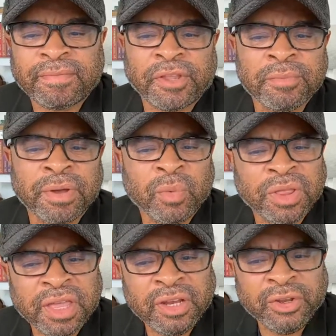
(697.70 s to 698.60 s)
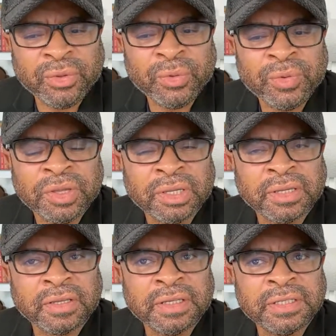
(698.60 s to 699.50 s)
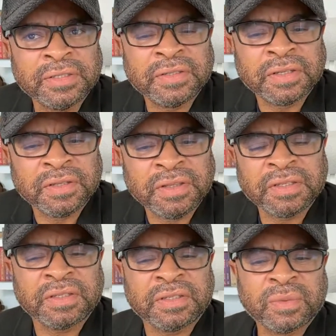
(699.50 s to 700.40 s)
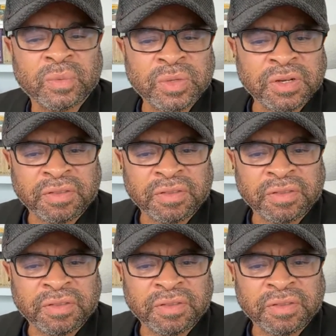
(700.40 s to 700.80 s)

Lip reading: but what they do is this is weird.